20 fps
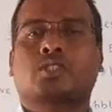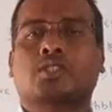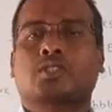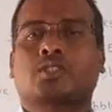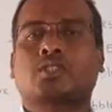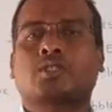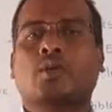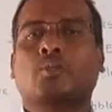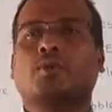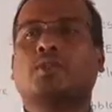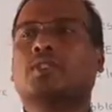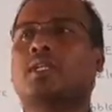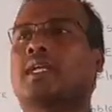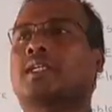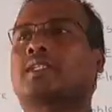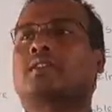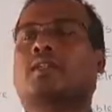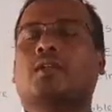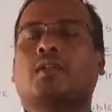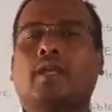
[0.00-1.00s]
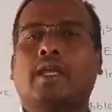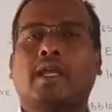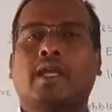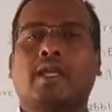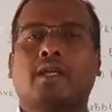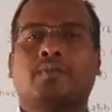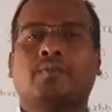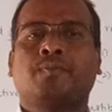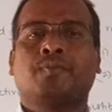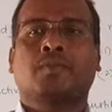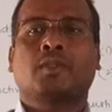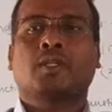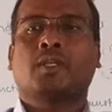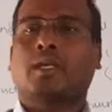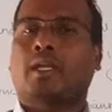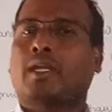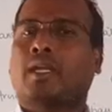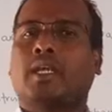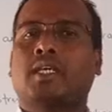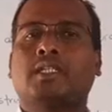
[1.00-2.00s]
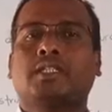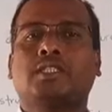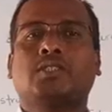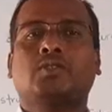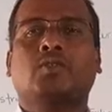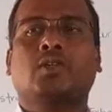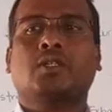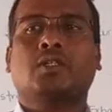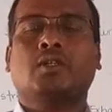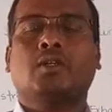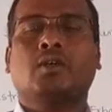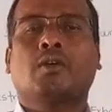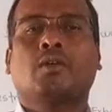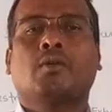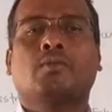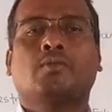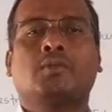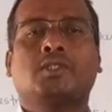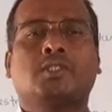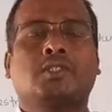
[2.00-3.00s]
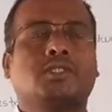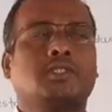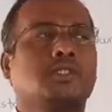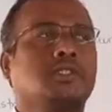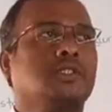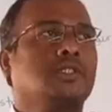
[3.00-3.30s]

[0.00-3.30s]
Suppose like that air is one, means